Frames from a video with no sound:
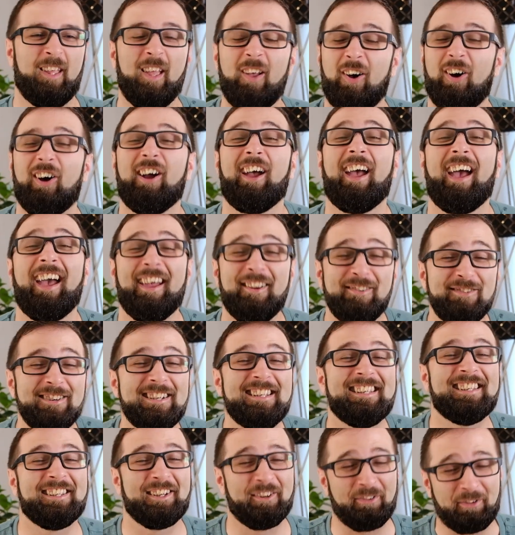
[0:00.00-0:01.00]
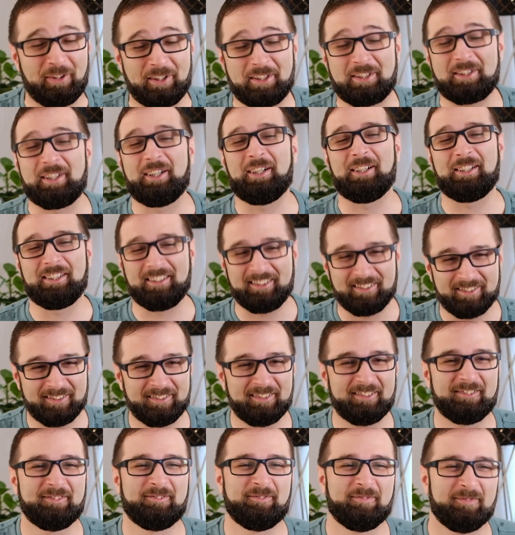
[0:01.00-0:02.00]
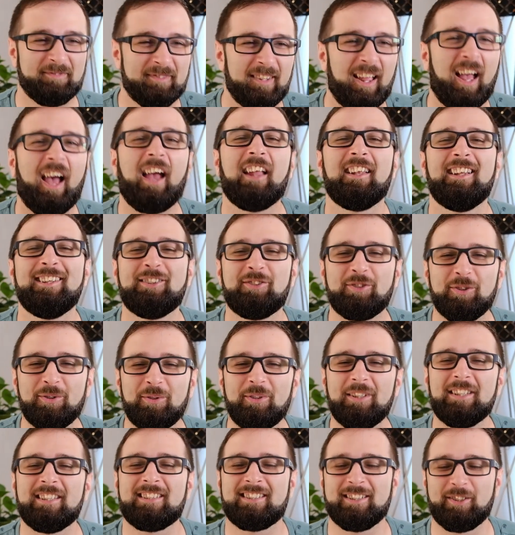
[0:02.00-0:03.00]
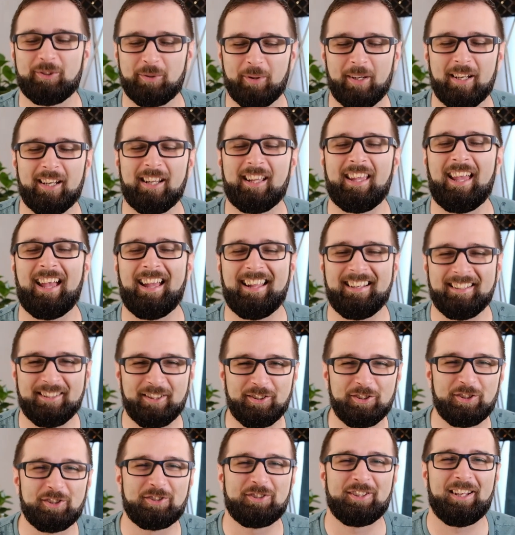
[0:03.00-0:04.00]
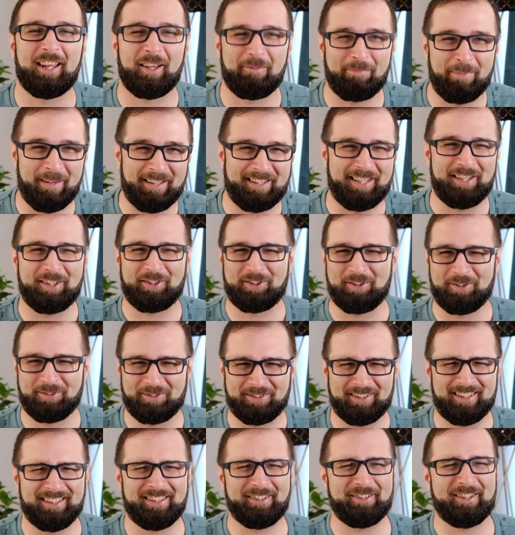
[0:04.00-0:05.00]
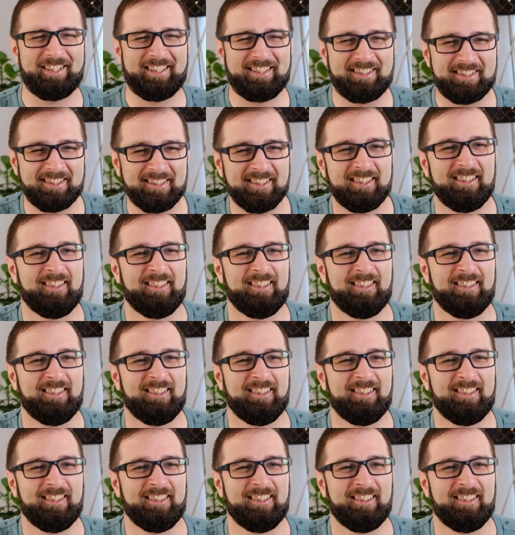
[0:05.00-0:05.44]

Okay, I really love this song. I need to listen to it again just to like pay attention to the lyrics.